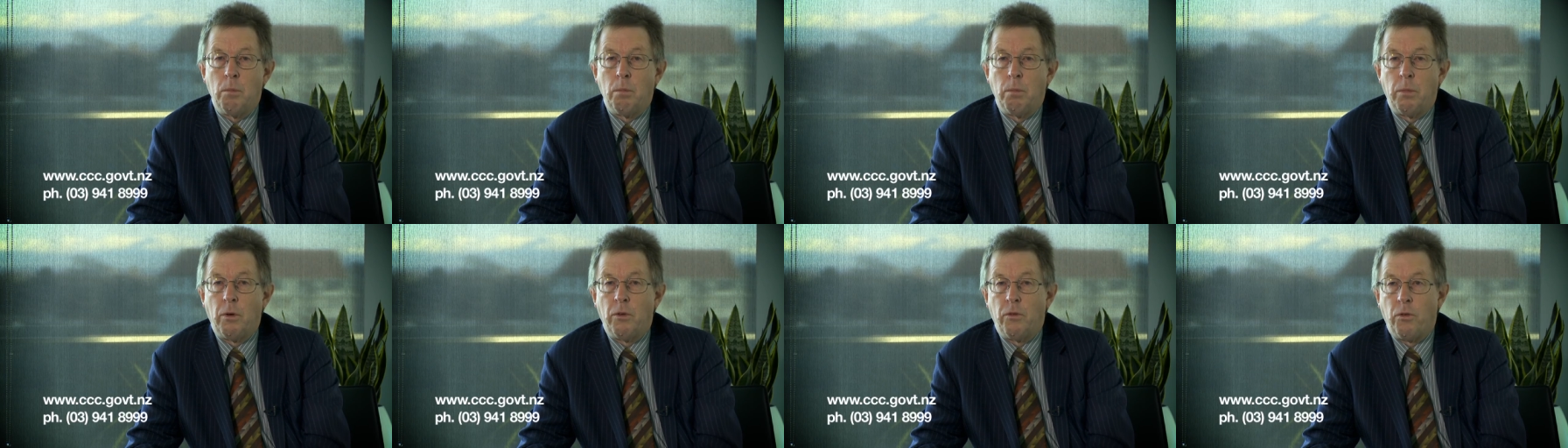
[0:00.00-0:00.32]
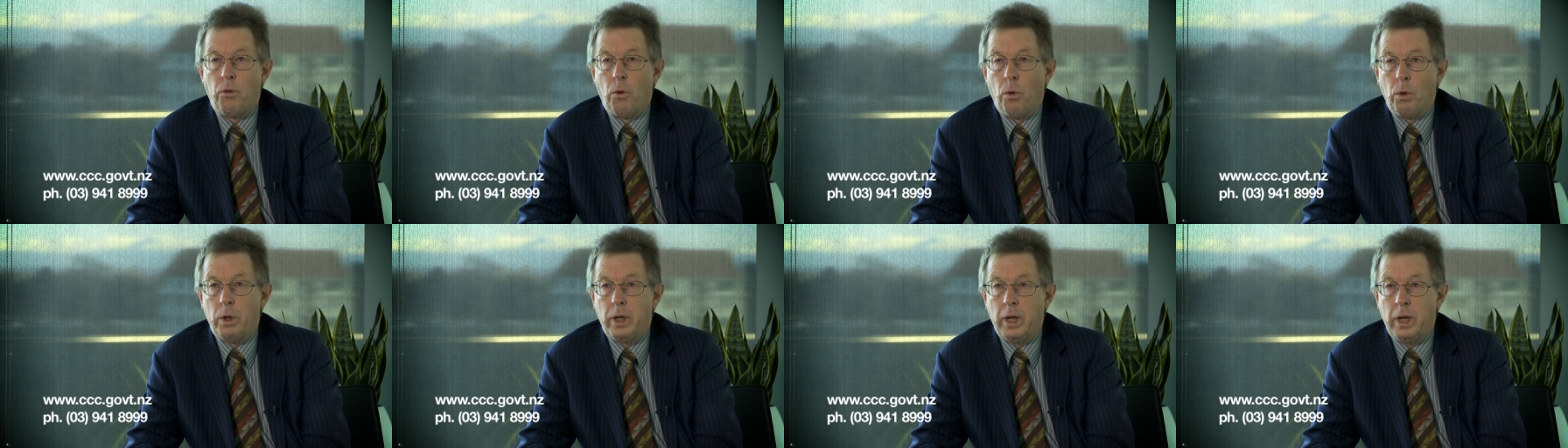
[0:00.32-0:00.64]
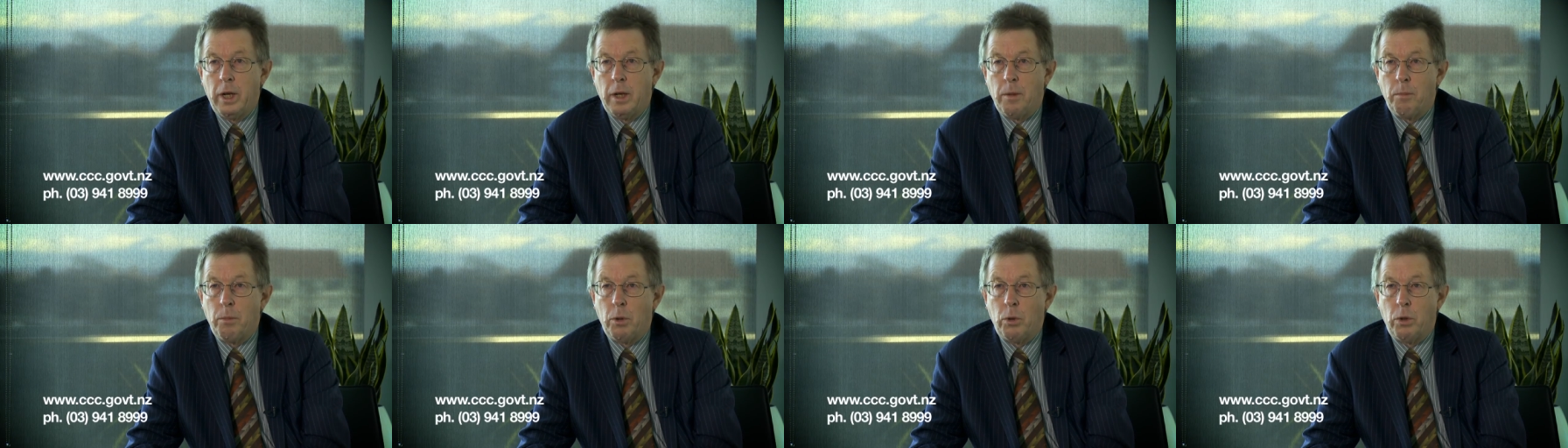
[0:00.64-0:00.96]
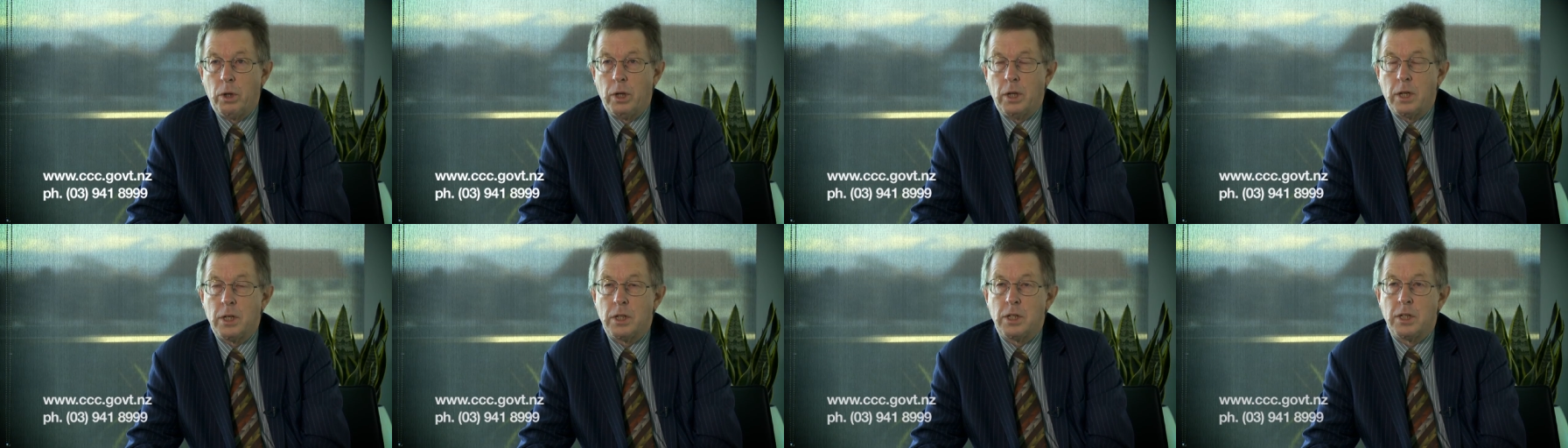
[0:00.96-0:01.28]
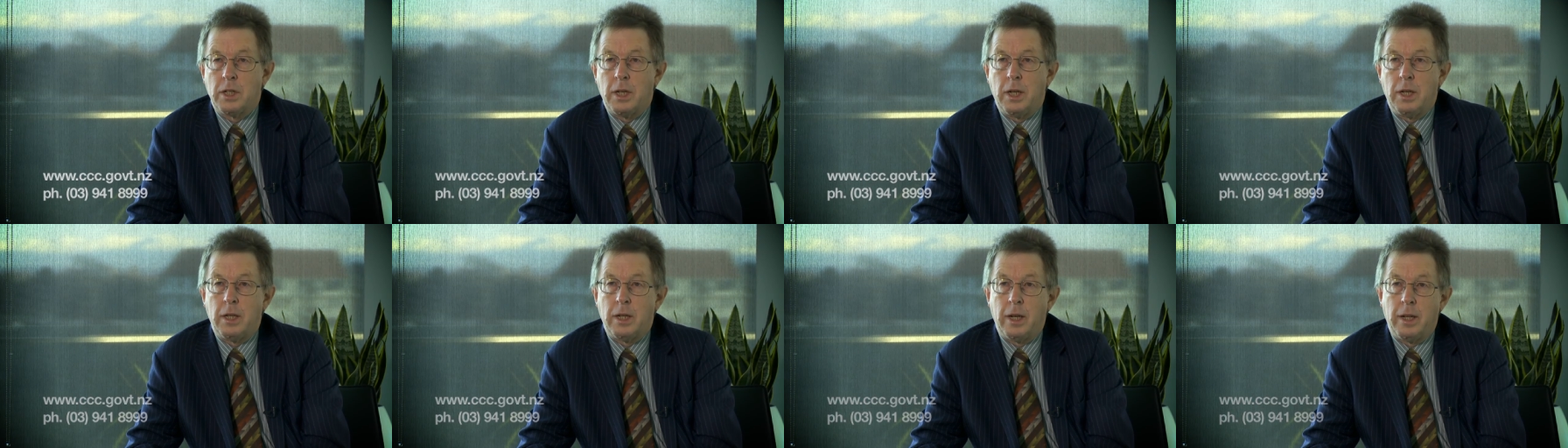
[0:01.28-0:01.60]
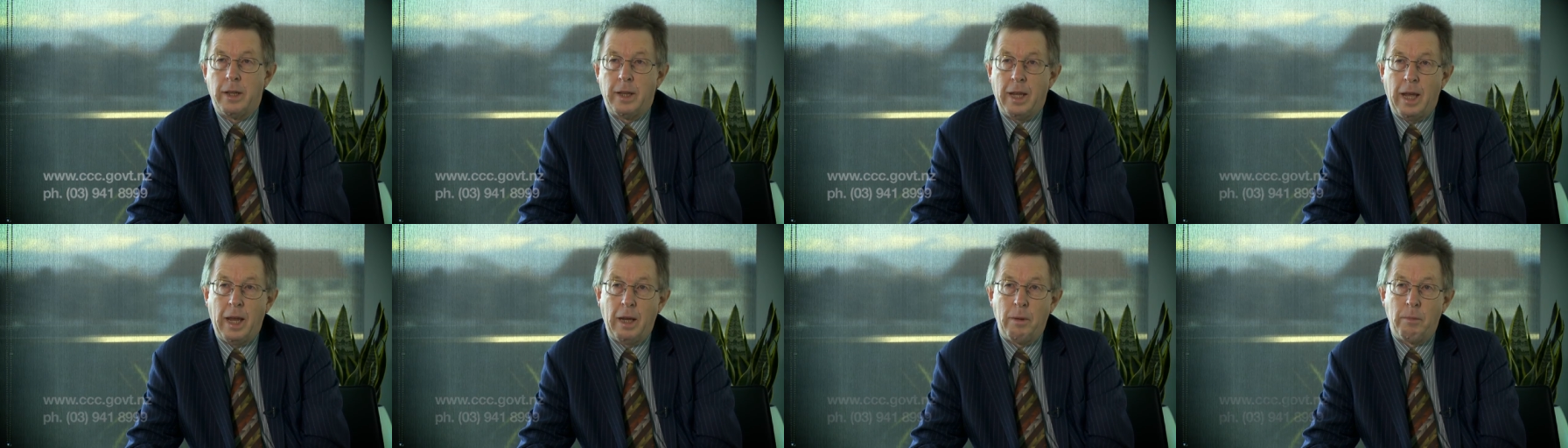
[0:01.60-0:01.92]
before getting a building consent,
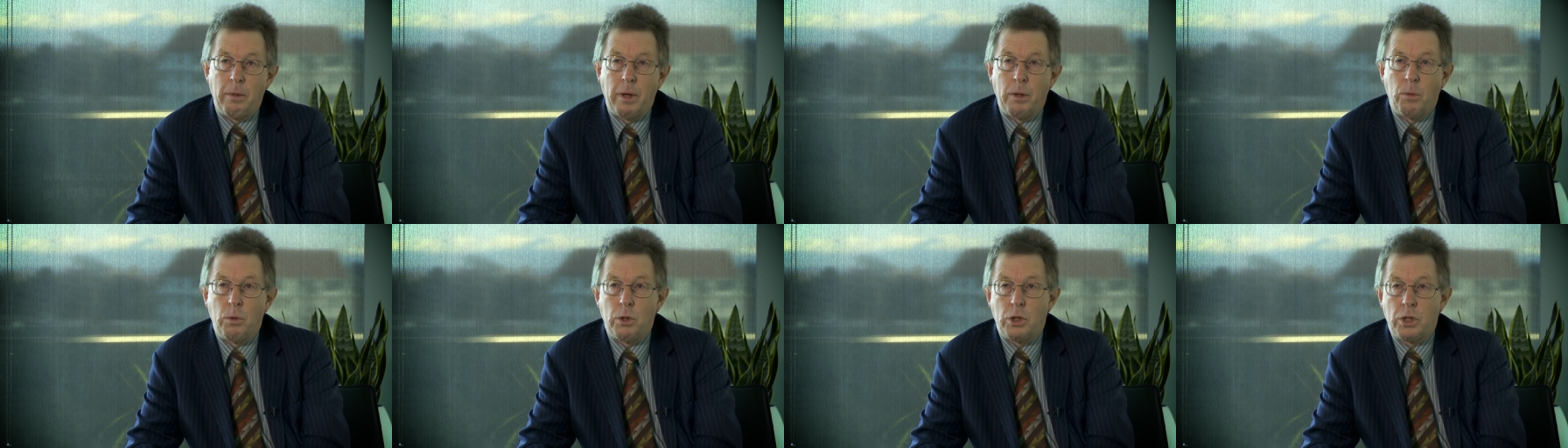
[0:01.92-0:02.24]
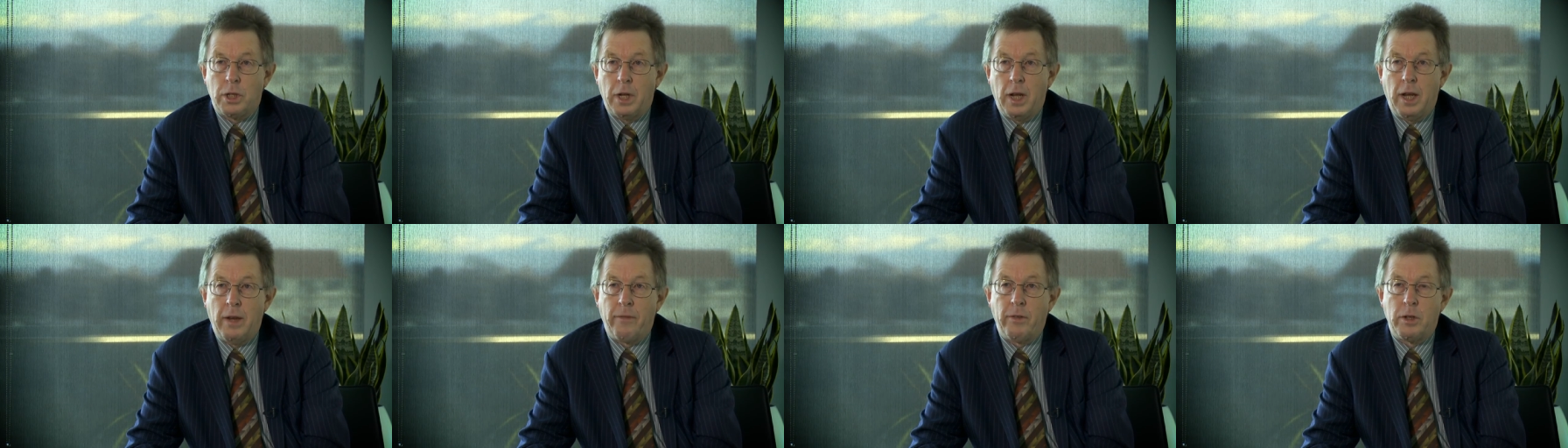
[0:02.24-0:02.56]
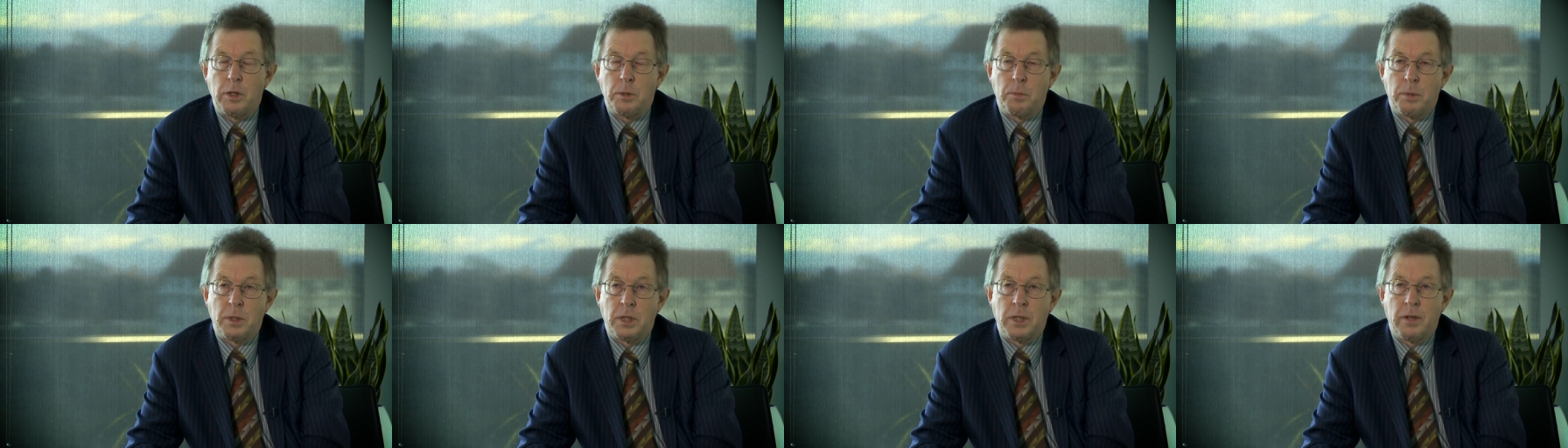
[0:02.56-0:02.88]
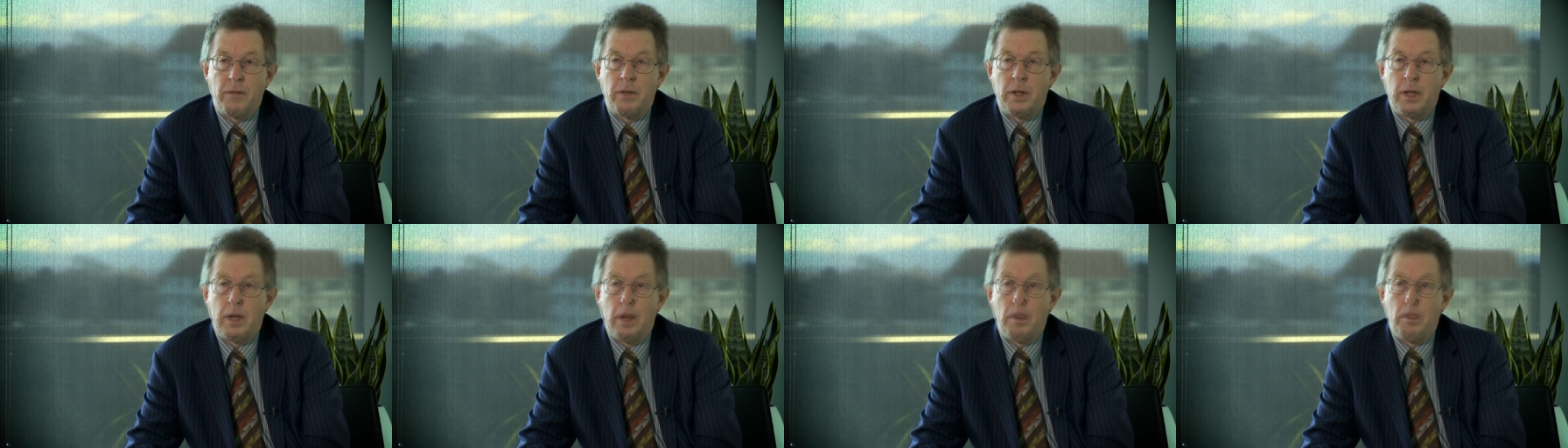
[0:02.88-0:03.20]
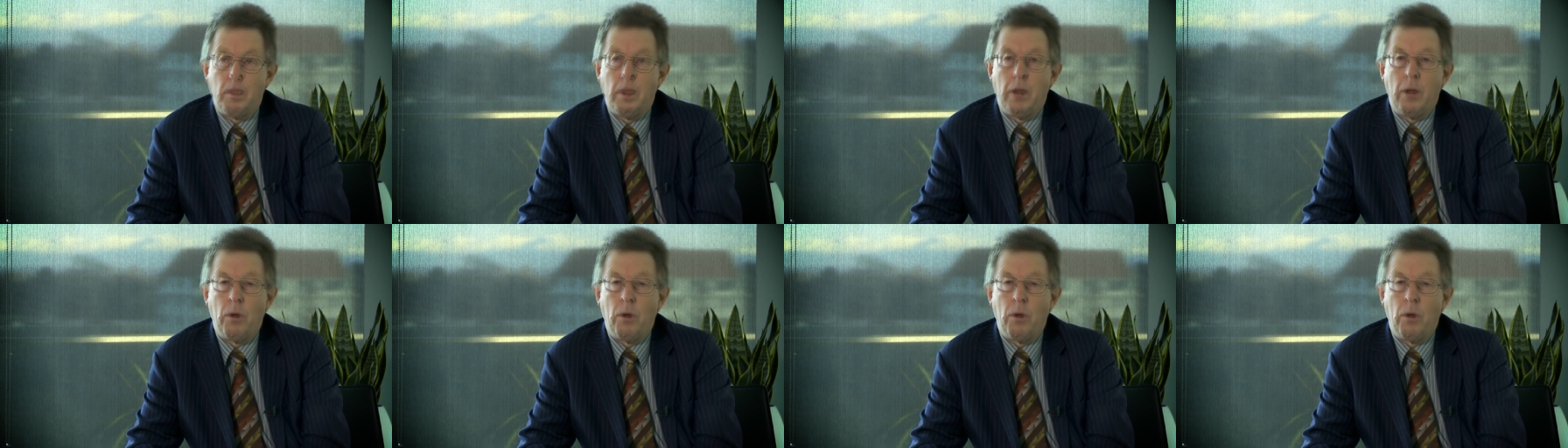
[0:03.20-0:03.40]
and they may wish to have a specific number.